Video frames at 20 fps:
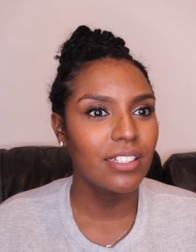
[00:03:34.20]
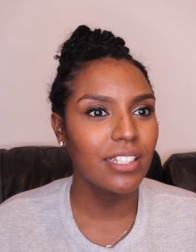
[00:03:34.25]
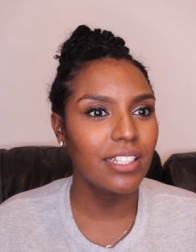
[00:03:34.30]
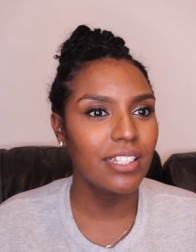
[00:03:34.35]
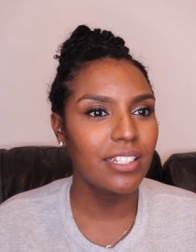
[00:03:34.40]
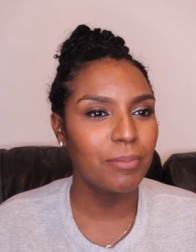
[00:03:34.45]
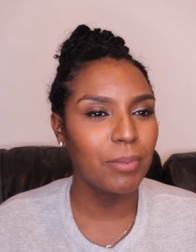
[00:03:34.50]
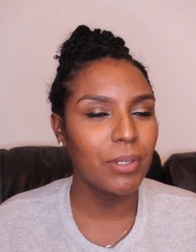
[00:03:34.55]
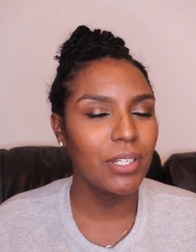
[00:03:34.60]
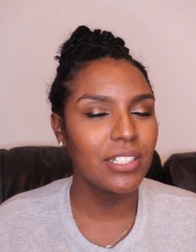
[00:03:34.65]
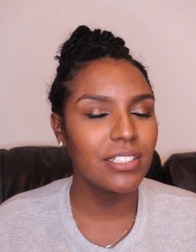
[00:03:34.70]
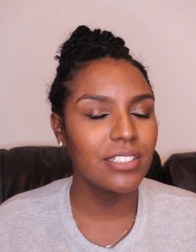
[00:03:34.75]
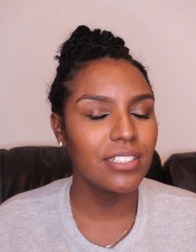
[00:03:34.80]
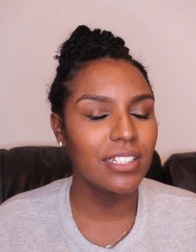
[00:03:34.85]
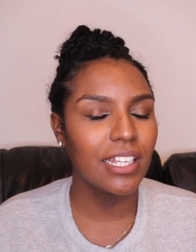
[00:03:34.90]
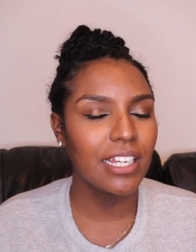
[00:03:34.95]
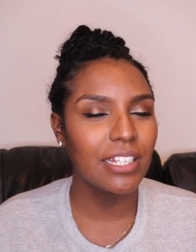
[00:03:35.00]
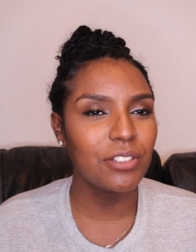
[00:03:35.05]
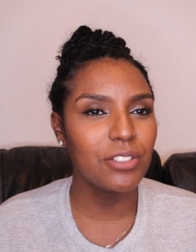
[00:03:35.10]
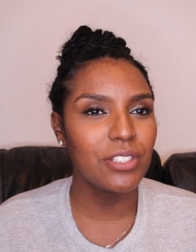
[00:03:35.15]
In
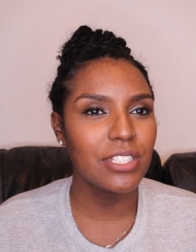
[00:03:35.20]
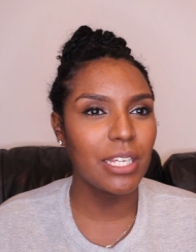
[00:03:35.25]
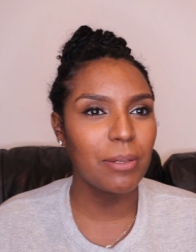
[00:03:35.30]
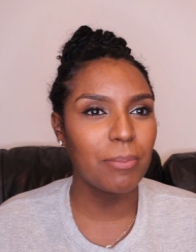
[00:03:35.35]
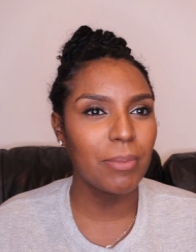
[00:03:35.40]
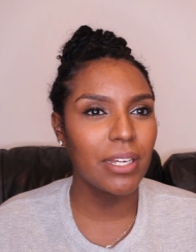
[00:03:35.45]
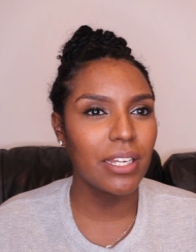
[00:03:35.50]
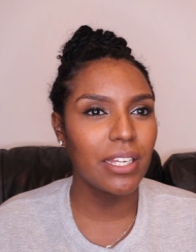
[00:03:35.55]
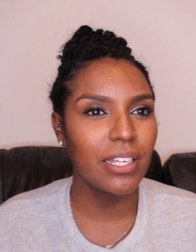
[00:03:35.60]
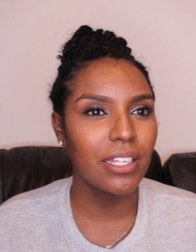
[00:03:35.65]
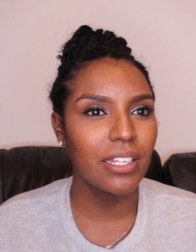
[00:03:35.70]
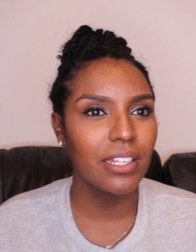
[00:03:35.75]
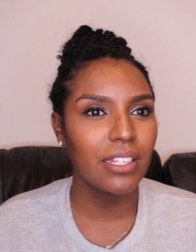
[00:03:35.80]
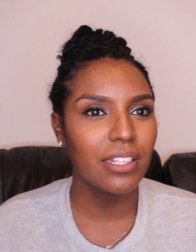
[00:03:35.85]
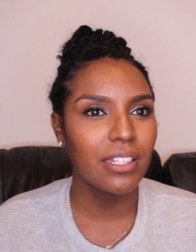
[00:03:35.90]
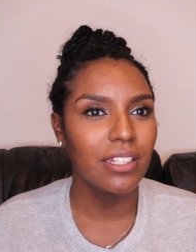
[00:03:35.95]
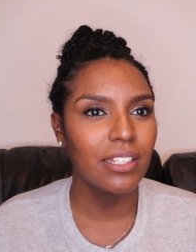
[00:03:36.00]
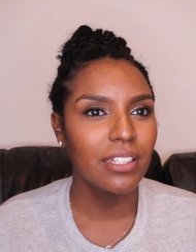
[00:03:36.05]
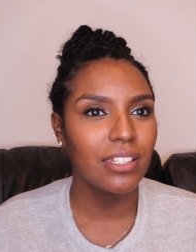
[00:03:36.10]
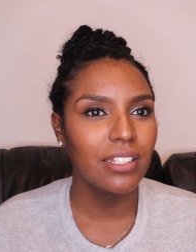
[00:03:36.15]
person, how do you say bye?
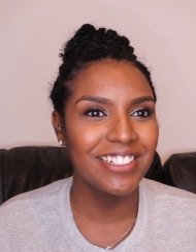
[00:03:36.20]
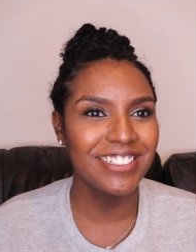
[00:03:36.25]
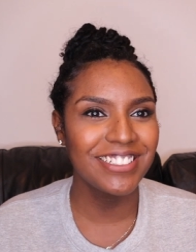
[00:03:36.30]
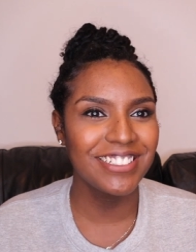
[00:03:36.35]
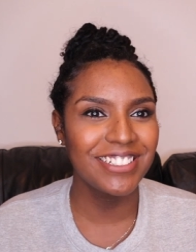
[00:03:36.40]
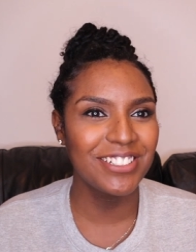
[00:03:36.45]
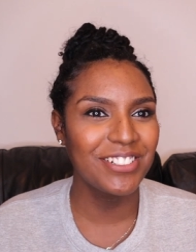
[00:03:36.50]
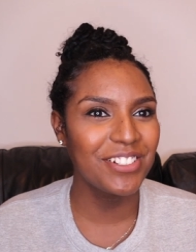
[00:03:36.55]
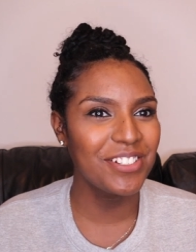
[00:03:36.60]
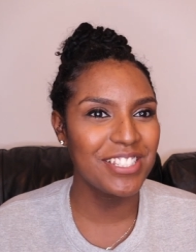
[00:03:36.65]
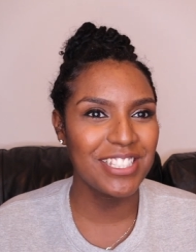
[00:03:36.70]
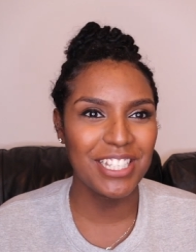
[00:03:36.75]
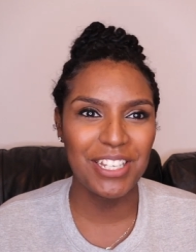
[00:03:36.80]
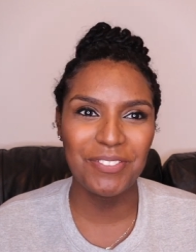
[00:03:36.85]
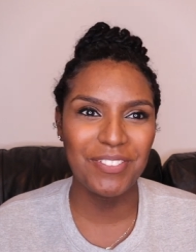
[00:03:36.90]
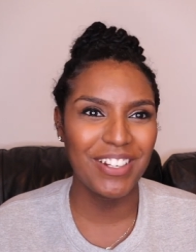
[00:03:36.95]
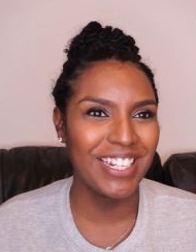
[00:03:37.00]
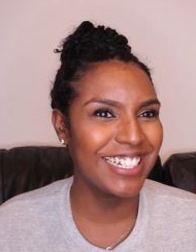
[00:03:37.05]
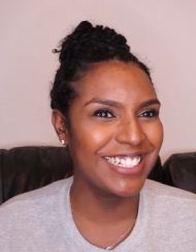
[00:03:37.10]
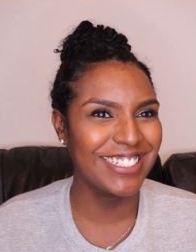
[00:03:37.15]
You don't
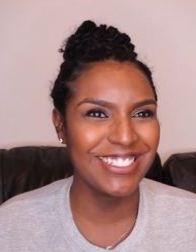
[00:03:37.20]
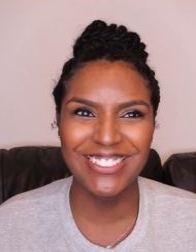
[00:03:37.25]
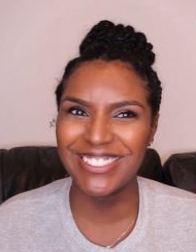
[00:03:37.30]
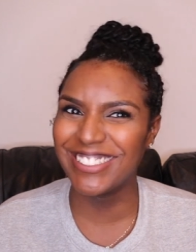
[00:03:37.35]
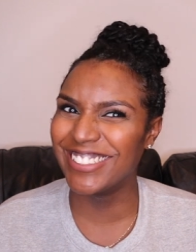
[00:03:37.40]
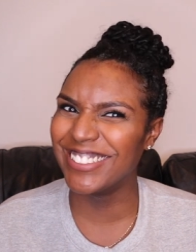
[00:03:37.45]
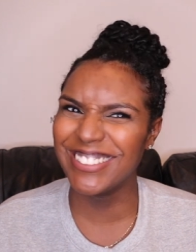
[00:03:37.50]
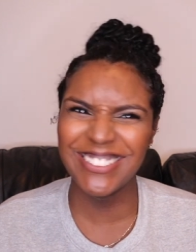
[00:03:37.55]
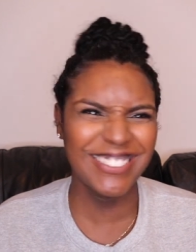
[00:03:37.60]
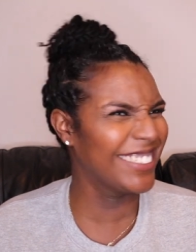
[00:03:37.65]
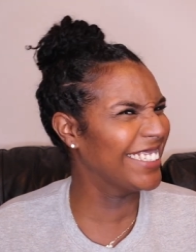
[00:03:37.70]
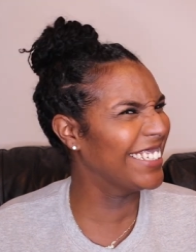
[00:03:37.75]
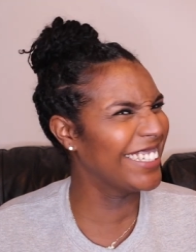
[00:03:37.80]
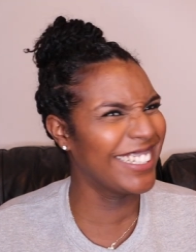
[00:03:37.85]
say bye, do you?